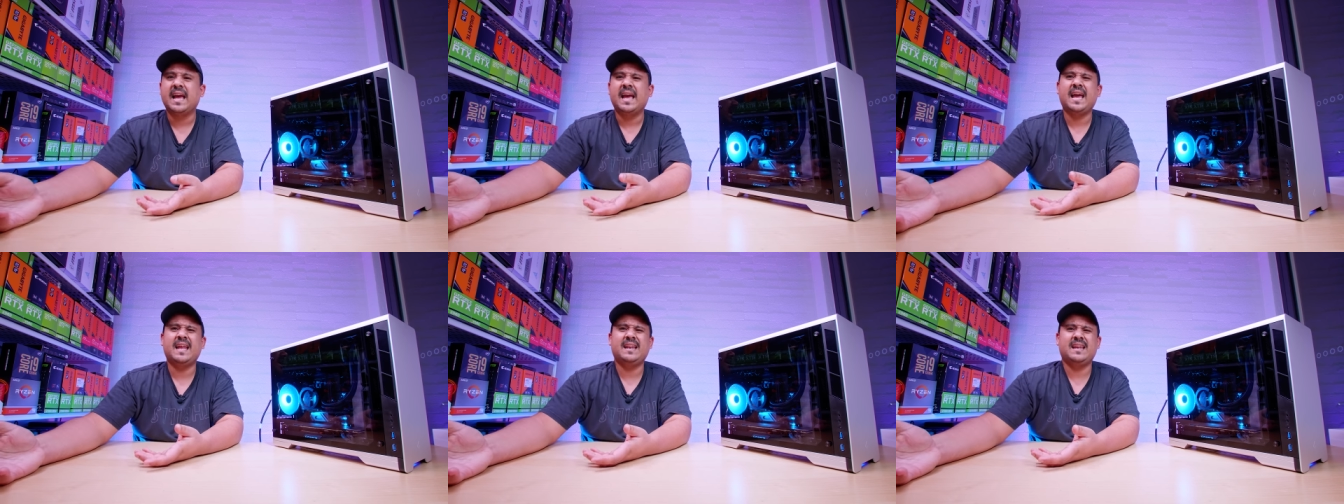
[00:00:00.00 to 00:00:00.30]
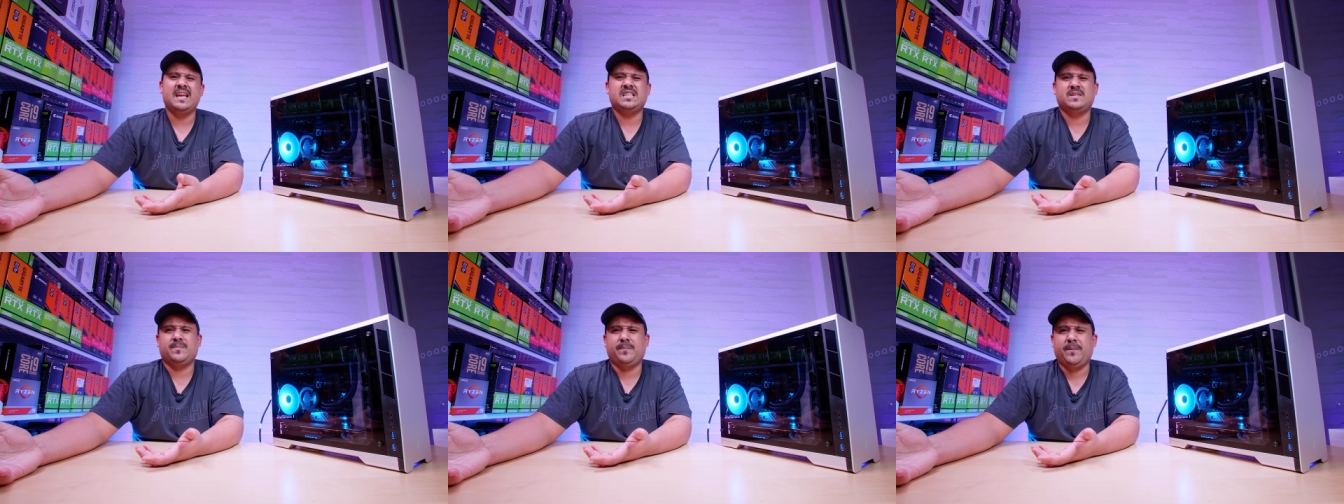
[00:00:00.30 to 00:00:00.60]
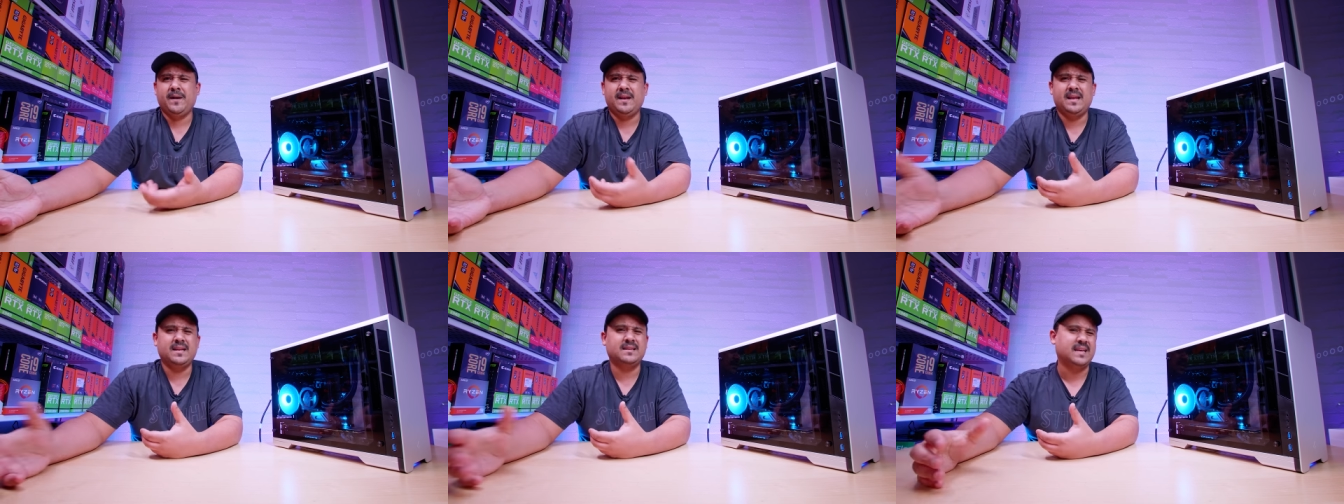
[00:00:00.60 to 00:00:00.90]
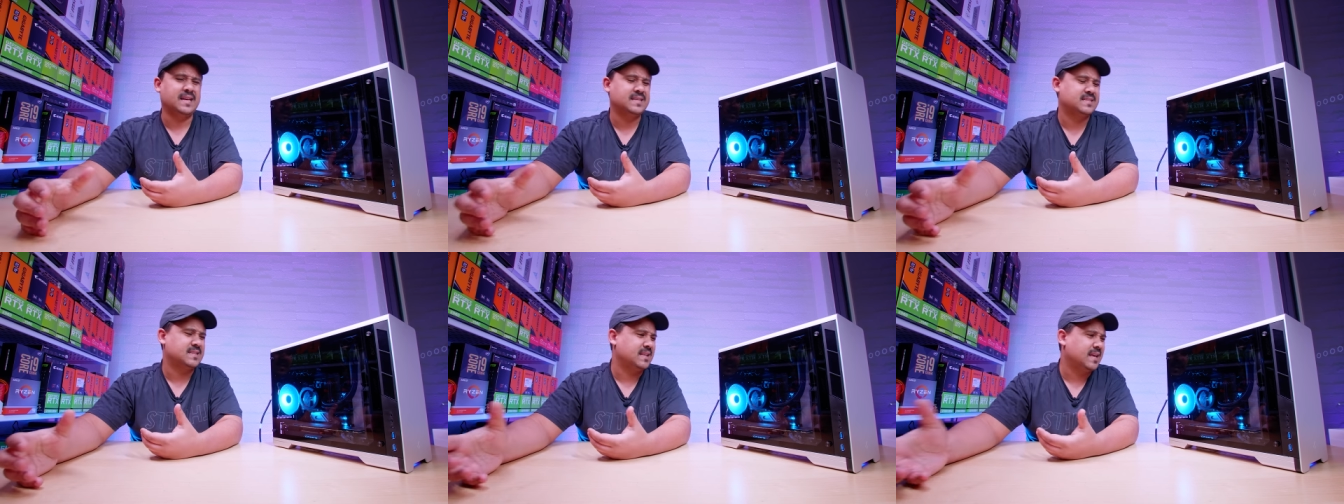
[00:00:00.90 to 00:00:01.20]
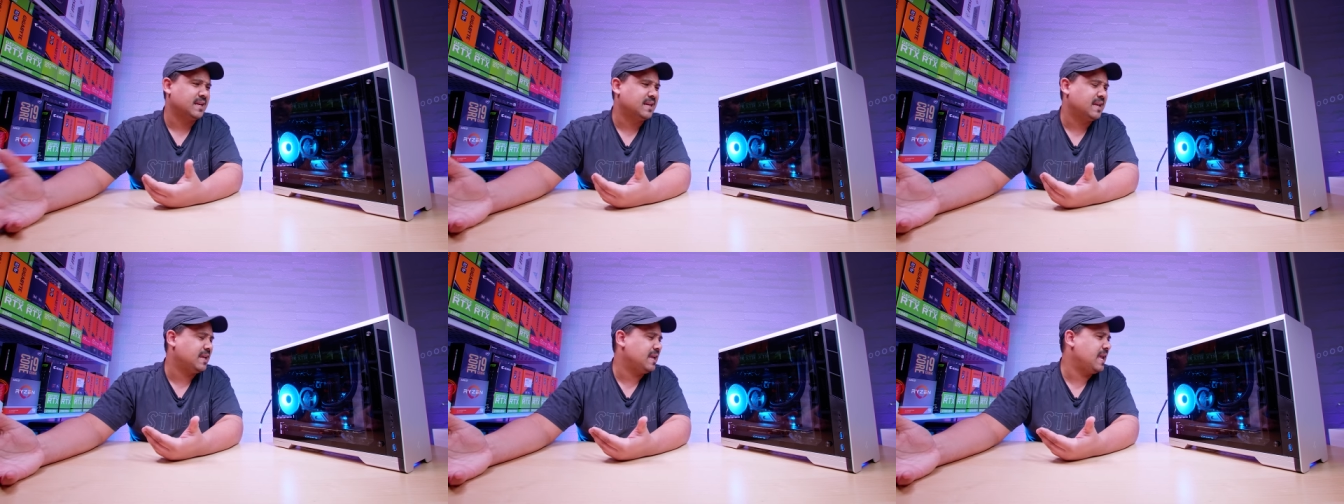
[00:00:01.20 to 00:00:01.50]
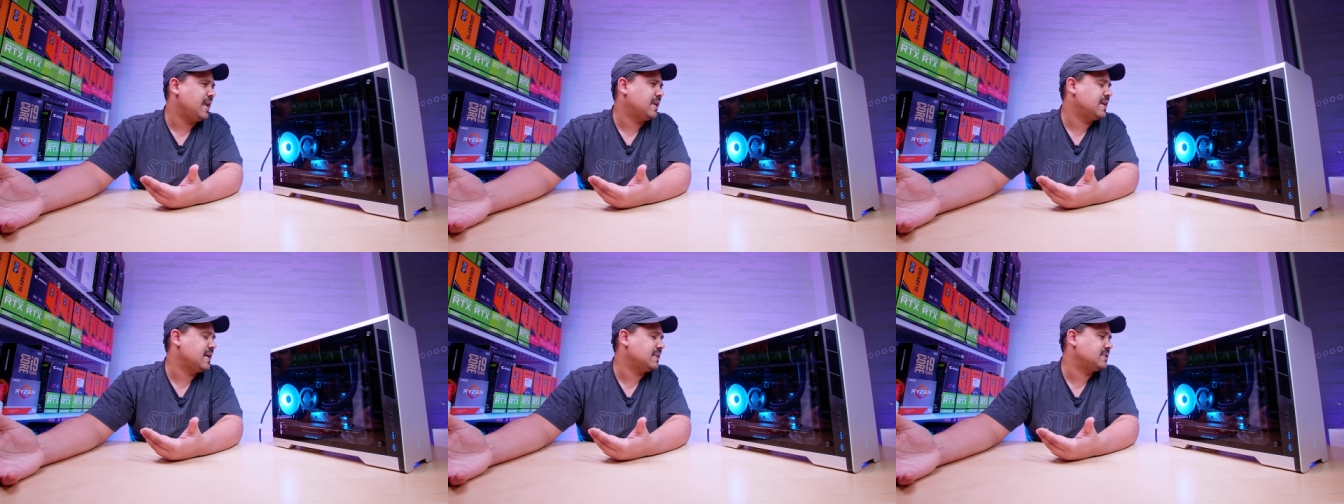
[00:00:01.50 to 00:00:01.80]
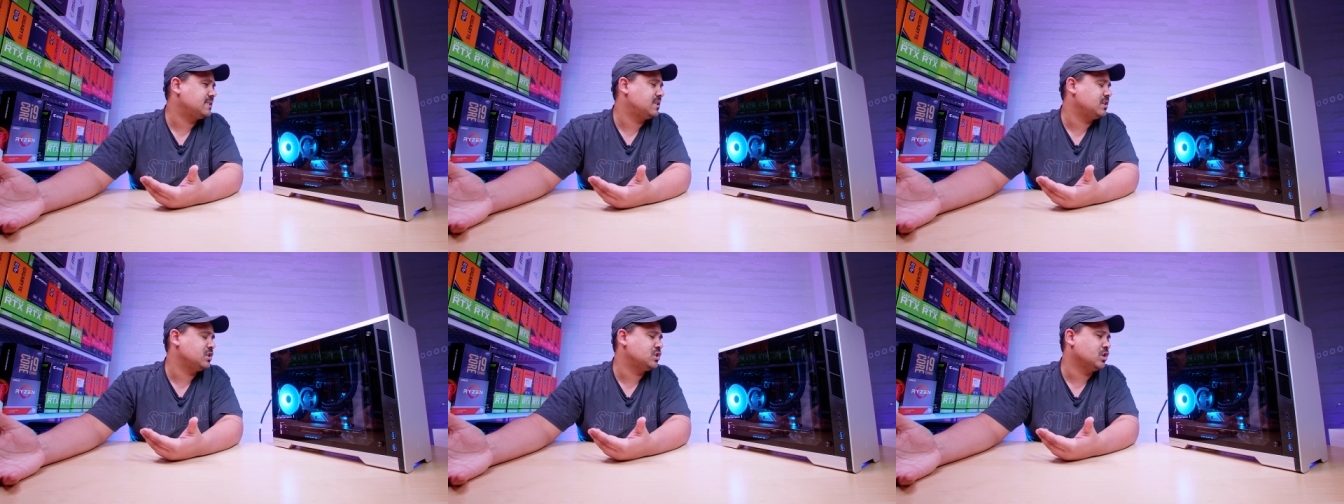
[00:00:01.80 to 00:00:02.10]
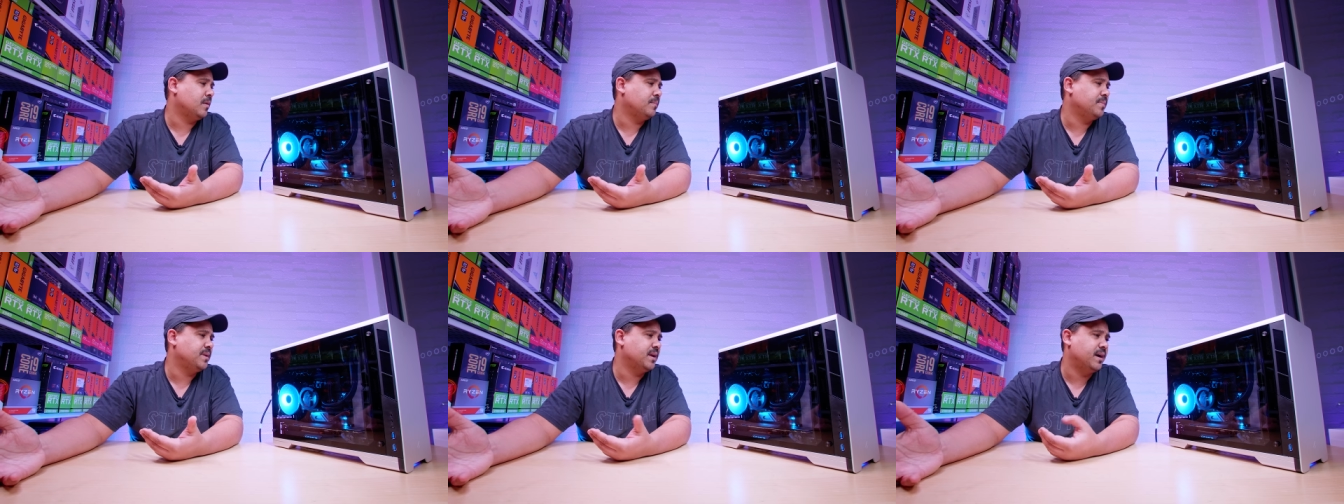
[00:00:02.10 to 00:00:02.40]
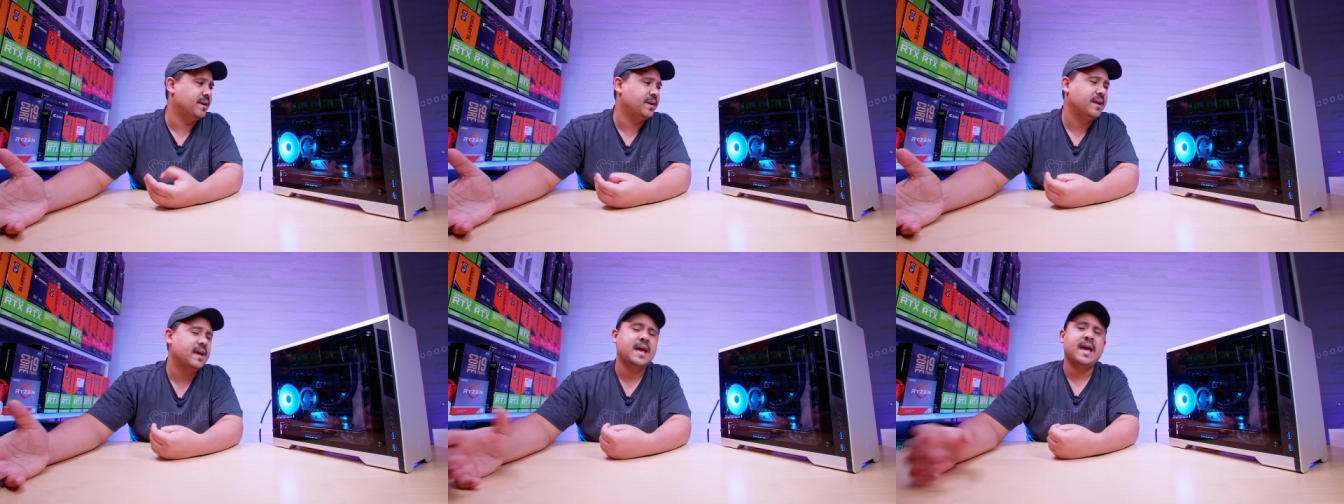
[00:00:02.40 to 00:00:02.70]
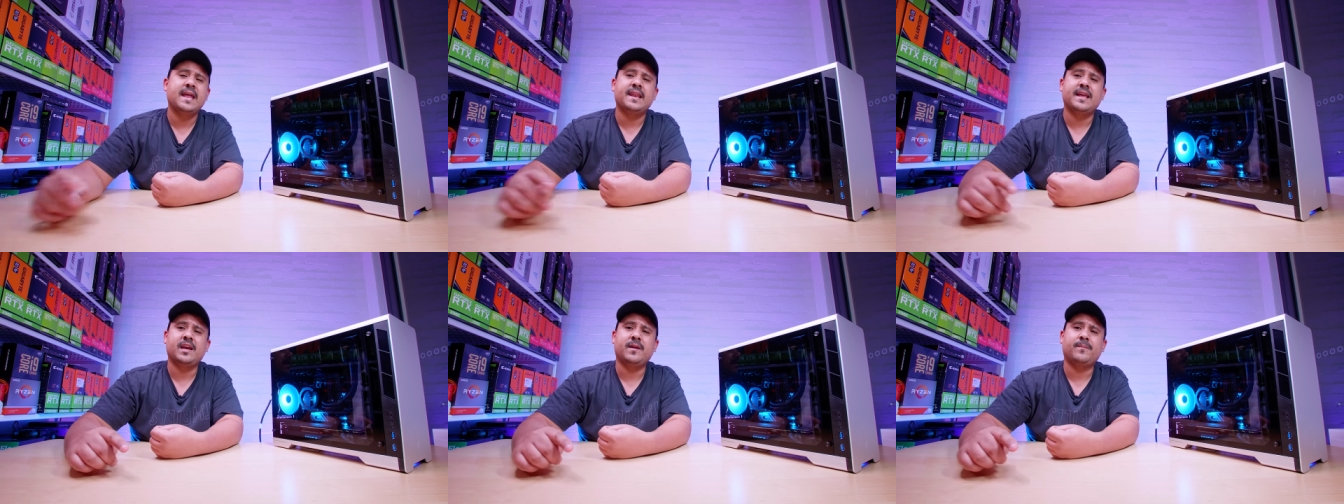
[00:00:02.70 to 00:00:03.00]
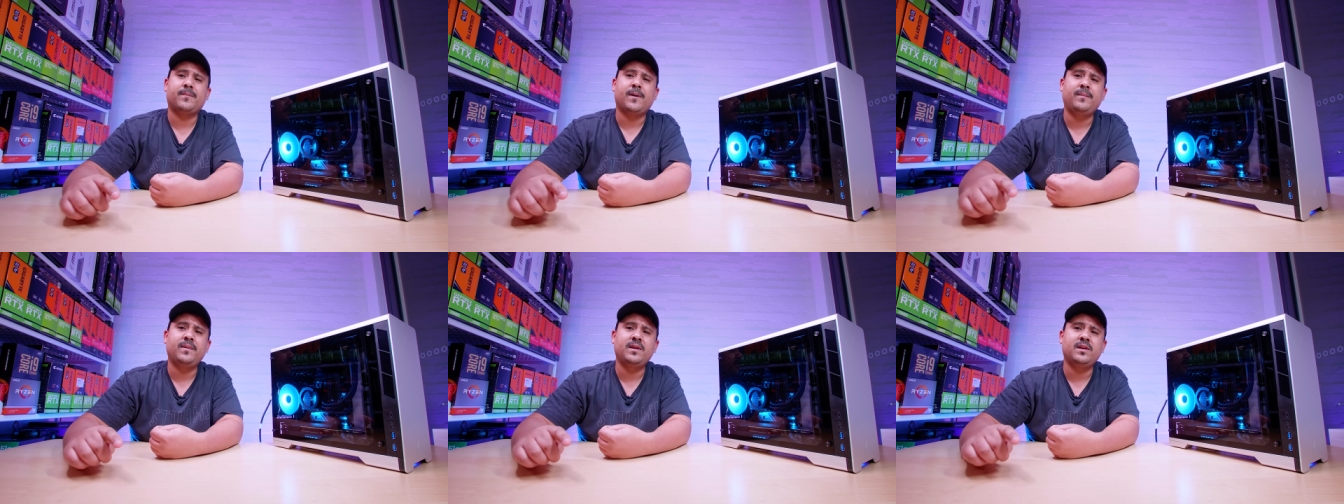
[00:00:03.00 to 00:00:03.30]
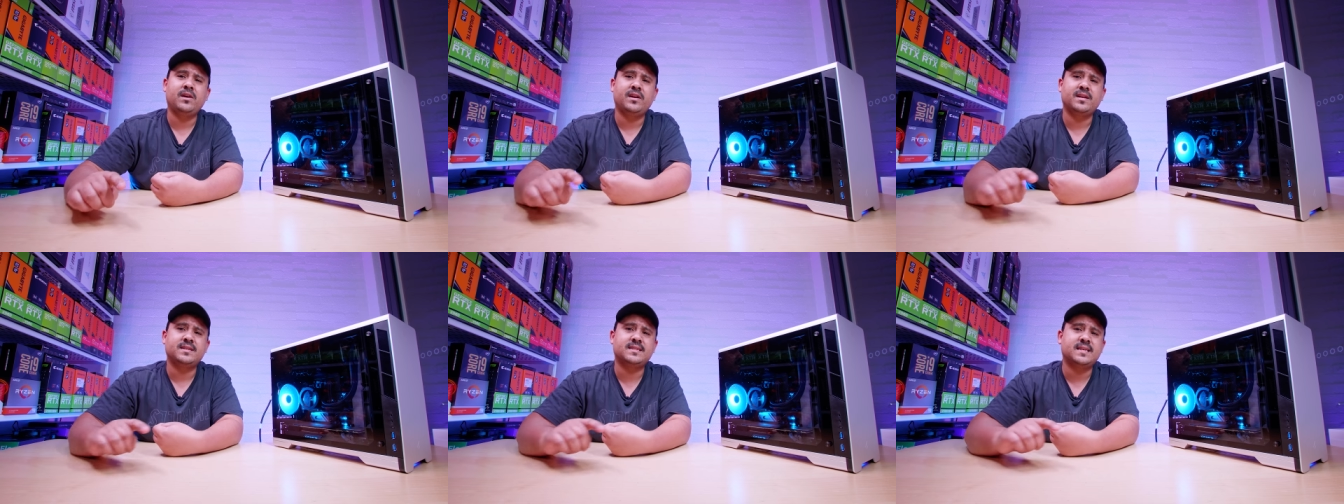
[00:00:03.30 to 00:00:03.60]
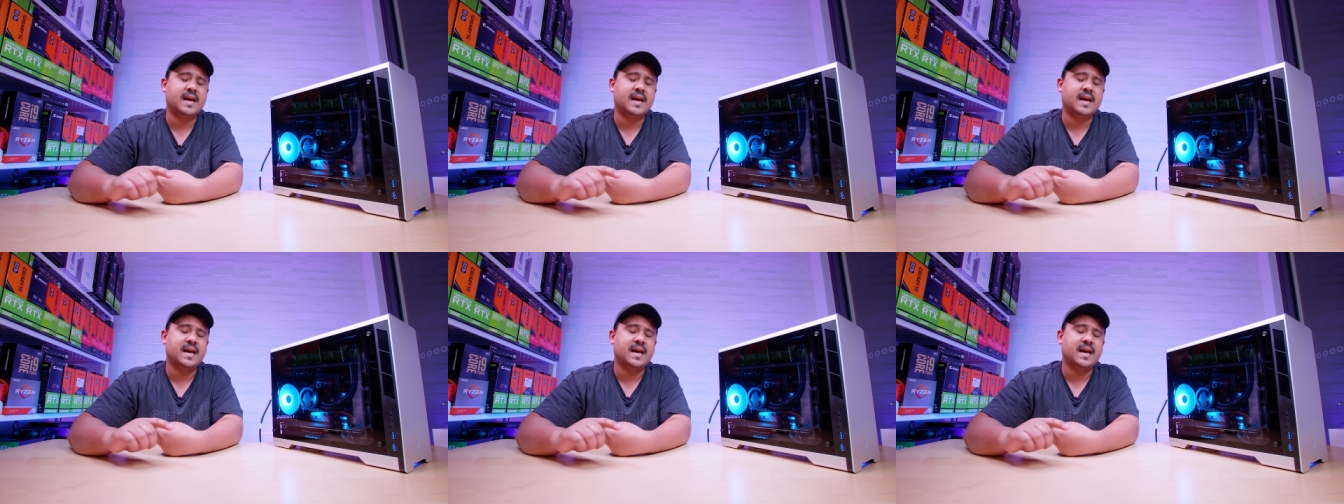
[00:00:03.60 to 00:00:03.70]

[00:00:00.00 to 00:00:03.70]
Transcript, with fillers: And it's pretty decent, like it gets the job done. Now you probably noticed